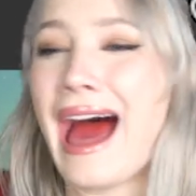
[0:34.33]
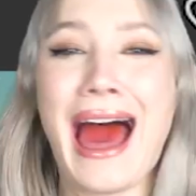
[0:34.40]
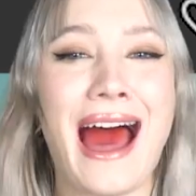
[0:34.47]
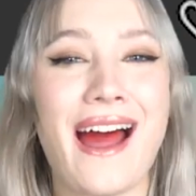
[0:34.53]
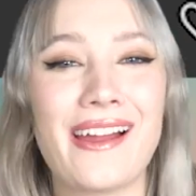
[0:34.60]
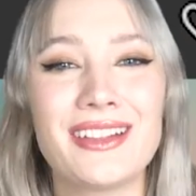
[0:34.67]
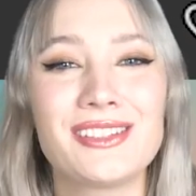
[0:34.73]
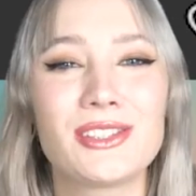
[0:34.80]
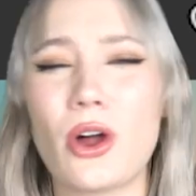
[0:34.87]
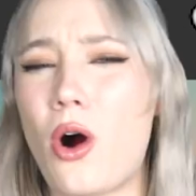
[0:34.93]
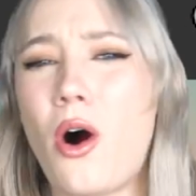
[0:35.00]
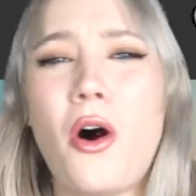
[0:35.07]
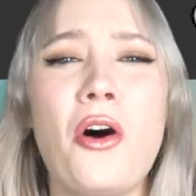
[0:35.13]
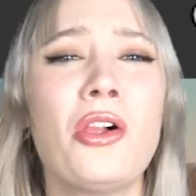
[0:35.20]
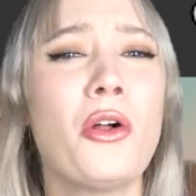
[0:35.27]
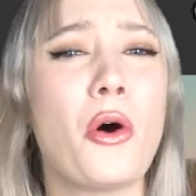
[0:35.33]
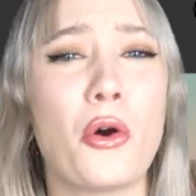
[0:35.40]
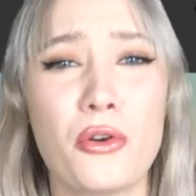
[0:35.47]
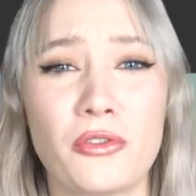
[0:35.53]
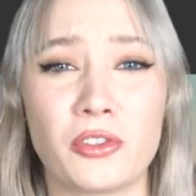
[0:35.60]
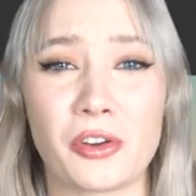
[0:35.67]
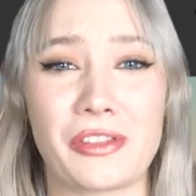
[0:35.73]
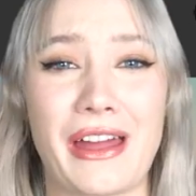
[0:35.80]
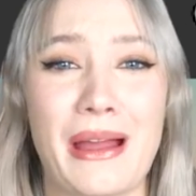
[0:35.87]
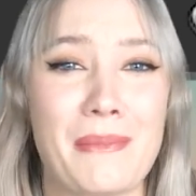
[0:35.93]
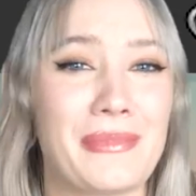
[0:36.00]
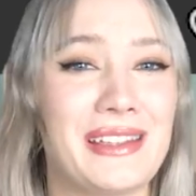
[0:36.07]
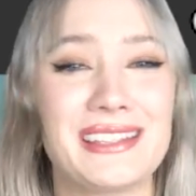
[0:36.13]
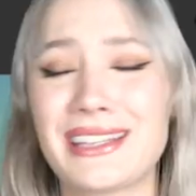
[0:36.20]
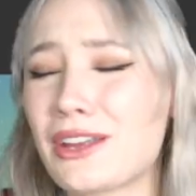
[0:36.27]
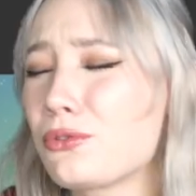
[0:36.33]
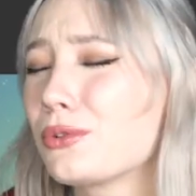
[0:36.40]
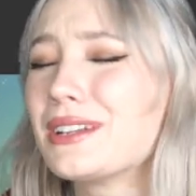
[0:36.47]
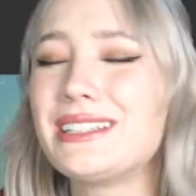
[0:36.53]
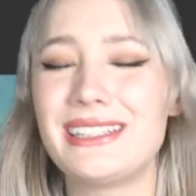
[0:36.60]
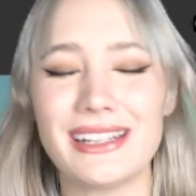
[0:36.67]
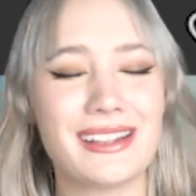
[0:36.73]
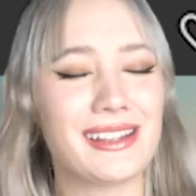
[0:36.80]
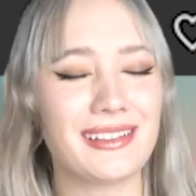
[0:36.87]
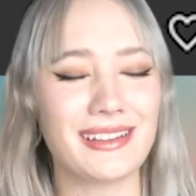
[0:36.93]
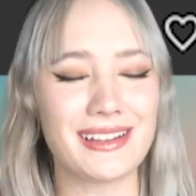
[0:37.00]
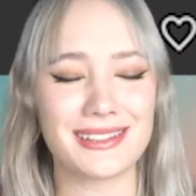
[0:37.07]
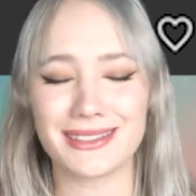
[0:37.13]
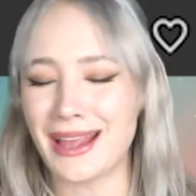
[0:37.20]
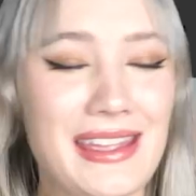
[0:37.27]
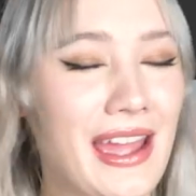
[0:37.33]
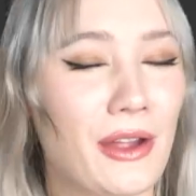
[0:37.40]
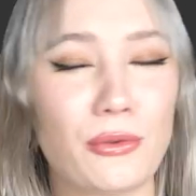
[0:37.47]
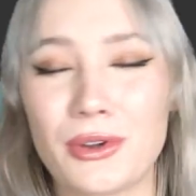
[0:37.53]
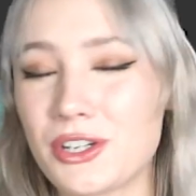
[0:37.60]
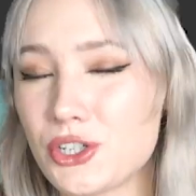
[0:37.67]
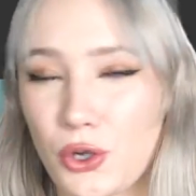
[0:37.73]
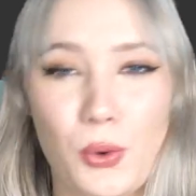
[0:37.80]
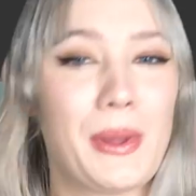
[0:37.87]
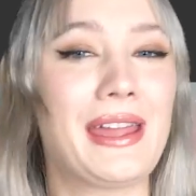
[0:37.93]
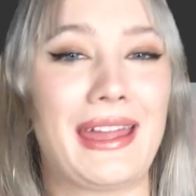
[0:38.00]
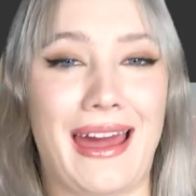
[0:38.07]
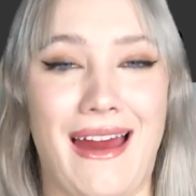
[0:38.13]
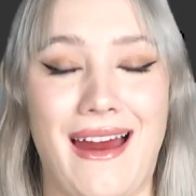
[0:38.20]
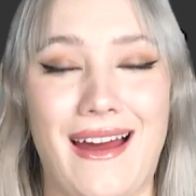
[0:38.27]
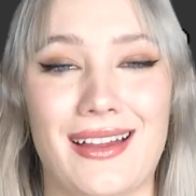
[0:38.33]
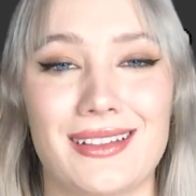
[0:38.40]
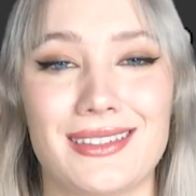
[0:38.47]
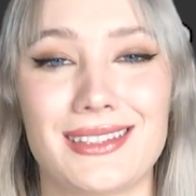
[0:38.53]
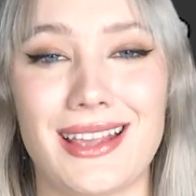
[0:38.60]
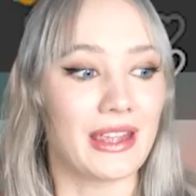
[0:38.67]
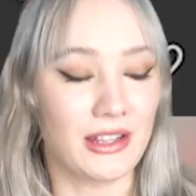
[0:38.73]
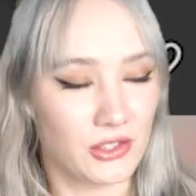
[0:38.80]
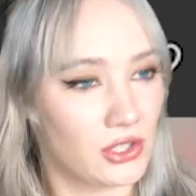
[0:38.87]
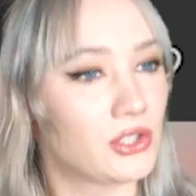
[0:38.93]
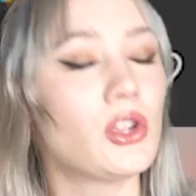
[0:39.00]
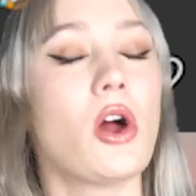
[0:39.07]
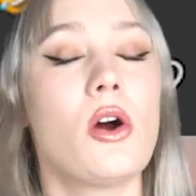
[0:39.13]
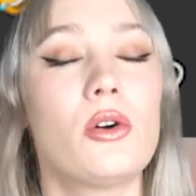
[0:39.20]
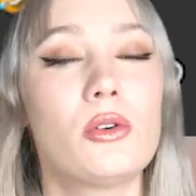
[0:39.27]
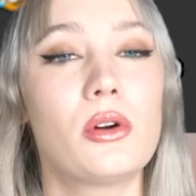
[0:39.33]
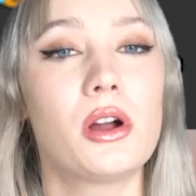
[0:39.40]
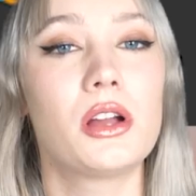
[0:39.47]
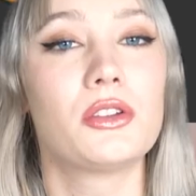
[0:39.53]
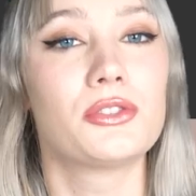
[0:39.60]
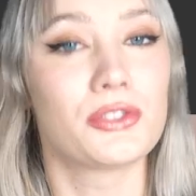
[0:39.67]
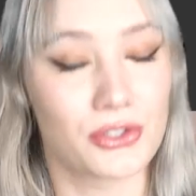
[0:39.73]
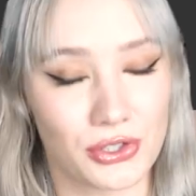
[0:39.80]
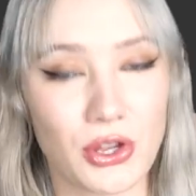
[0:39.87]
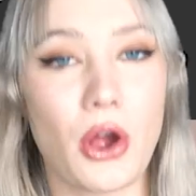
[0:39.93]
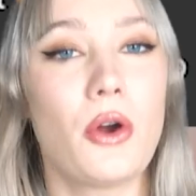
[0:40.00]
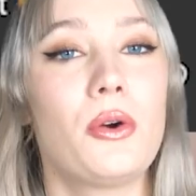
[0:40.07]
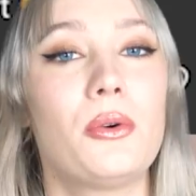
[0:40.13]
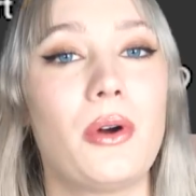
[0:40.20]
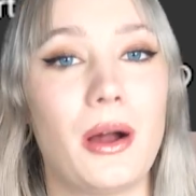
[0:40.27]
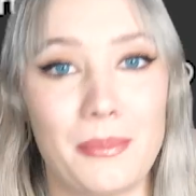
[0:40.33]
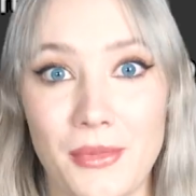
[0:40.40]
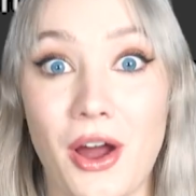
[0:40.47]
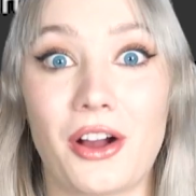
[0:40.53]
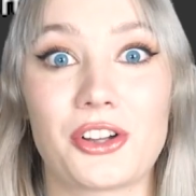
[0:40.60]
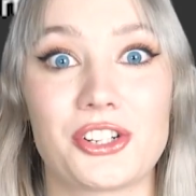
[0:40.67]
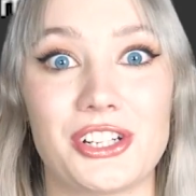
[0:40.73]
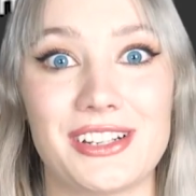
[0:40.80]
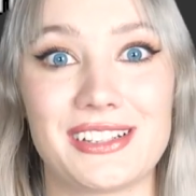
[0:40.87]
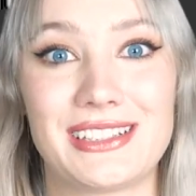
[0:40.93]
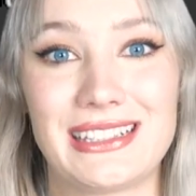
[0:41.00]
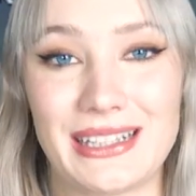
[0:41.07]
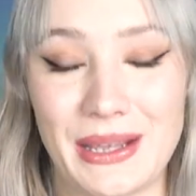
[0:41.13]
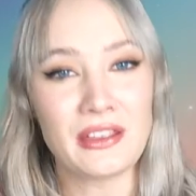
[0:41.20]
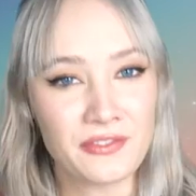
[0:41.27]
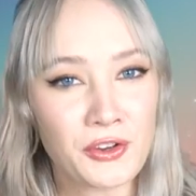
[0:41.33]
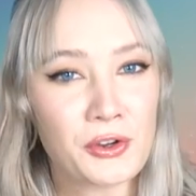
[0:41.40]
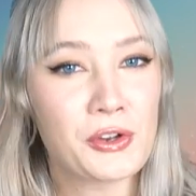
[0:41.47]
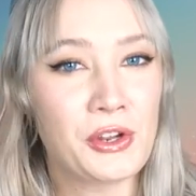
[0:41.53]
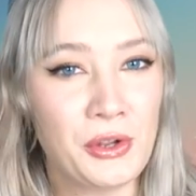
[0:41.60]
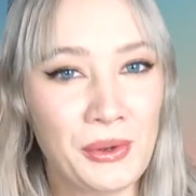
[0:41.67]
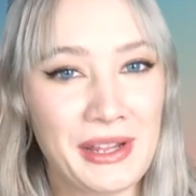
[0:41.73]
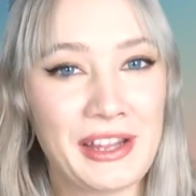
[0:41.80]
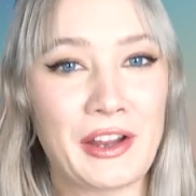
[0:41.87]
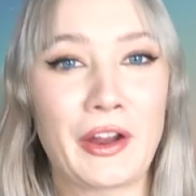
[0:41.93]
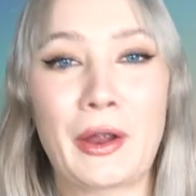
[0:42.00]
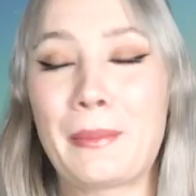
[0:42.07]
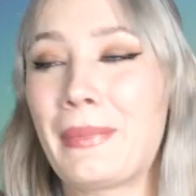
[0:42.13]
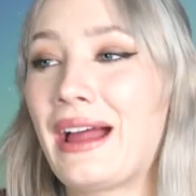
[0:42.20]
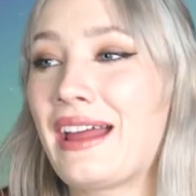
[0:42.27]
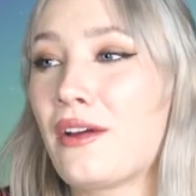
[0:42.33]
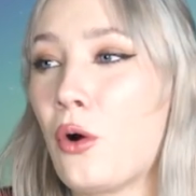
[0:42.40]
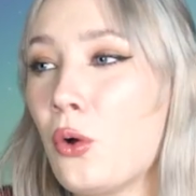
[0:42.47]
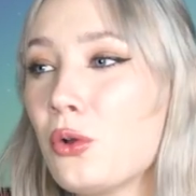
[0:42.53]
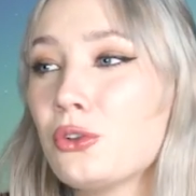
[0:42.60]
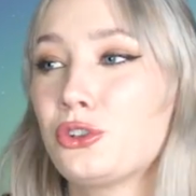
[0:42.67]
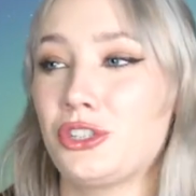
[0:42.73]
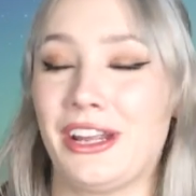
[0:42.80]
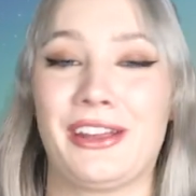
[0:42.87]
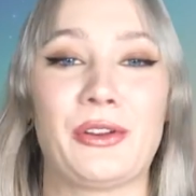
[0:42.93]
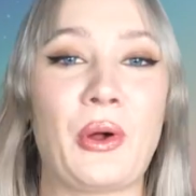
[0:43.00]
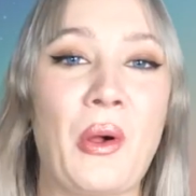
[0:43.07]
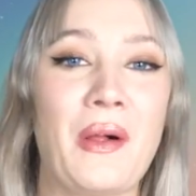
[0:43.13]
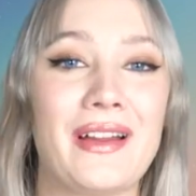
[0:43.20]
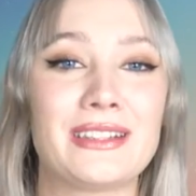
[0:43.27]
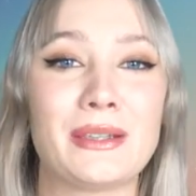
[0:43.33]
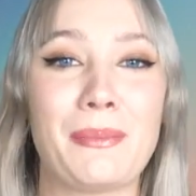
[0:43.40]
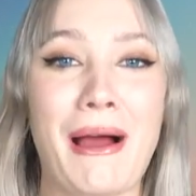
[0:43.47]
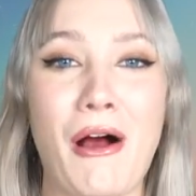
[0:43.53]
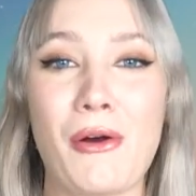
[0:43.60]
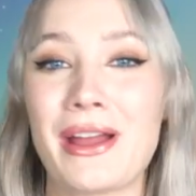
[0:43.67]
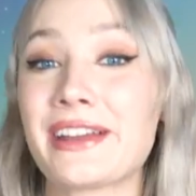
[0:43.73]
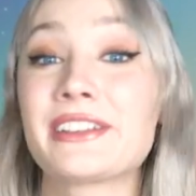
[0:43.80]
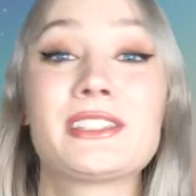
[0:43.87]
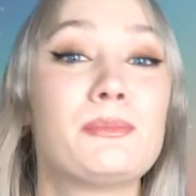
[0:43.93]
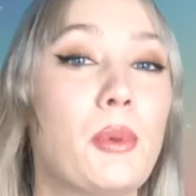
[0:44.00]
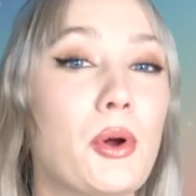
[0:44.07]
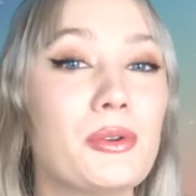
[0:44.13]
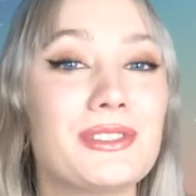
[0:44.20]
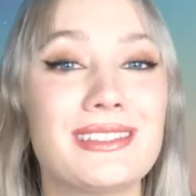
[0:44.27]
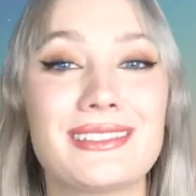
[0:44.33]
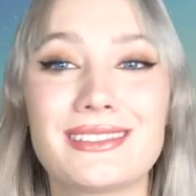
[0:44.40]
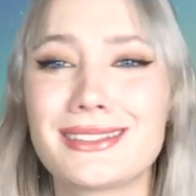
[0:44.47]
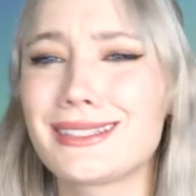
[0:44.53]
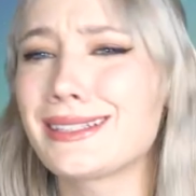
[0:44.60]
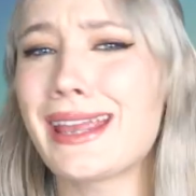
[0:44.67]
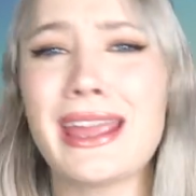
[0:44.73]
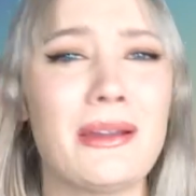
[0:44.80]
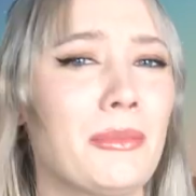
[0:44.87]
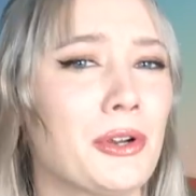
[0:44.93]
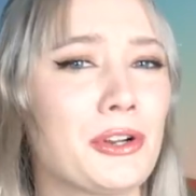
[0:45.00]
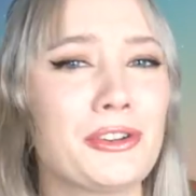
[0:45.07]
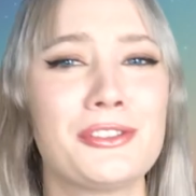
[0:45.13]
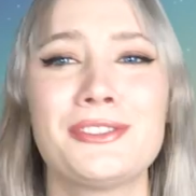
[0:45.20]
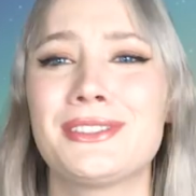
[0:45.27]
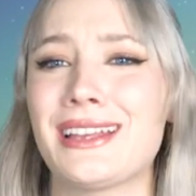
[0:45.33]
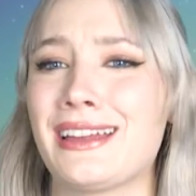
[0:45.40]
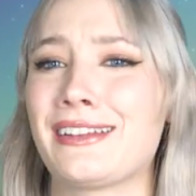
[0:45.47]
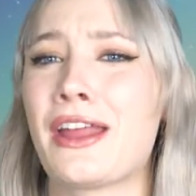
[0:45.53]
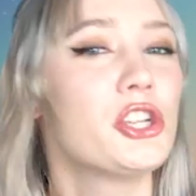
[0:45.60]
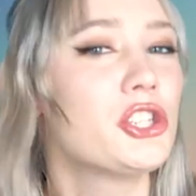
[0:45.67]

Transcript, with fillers: ads all over them, these like ridiculous get rich quick ads. It's so, so obnoxious. If you're new here, my whole channel is about exposing scammers and